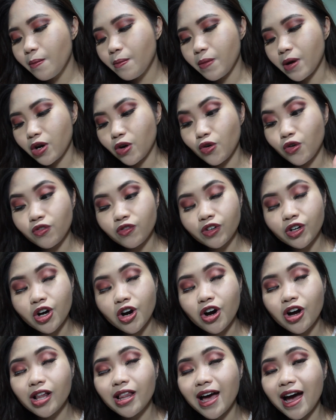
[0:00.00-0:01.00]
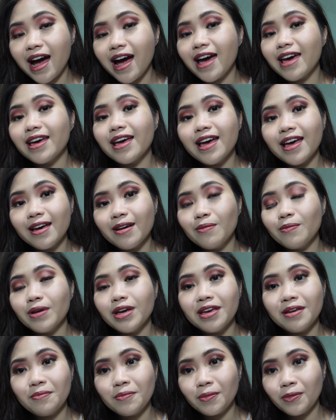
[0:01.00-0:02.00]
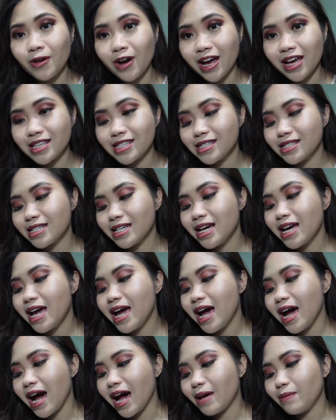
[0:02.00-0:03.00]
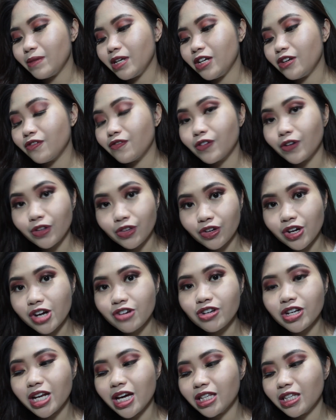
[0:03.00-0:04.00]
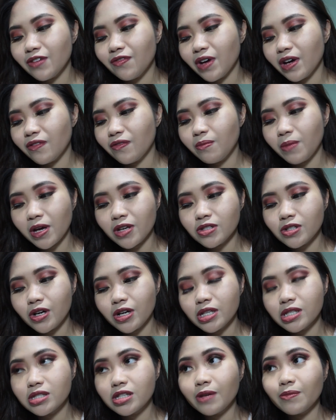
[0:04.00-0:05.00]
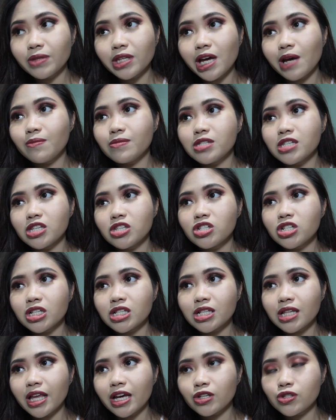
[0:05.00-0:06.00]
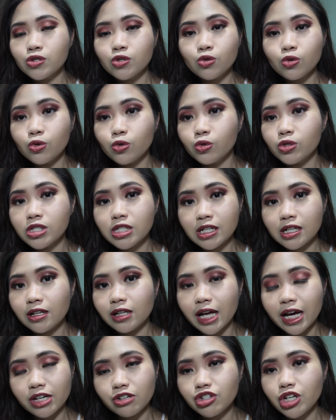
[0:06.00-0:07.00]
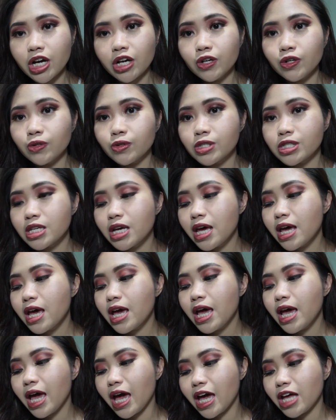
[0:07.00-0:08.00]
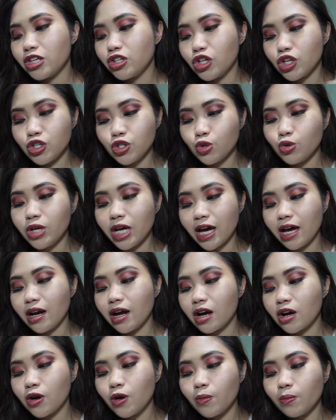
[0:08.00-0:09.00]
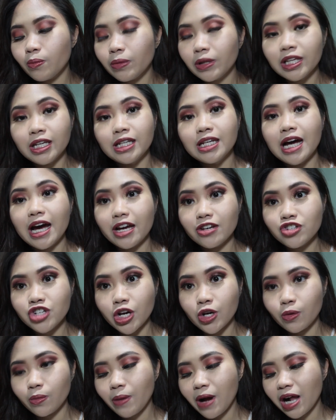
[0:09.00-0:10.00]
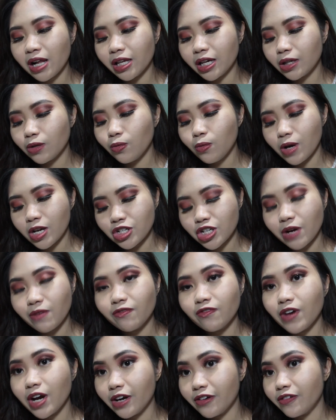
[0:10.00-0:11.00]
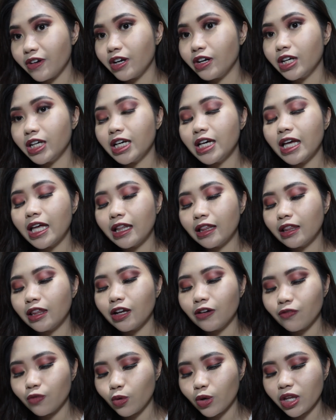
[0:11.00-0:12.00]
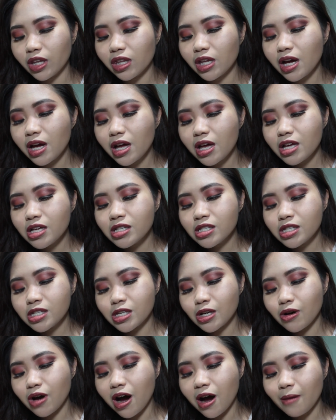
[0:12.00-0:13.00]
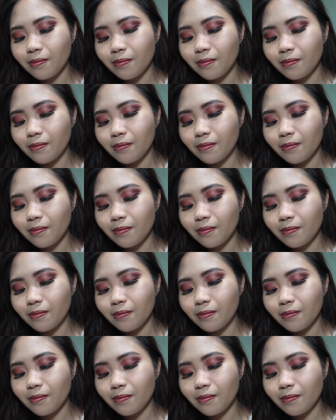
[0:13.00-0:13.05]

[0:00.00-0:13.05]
But overall, I am impressed. I mean, for 395 pesos, sometimes it's just like 2 single eyeshadows and you get a complete eyeshadow palette, which I'm very in love with. So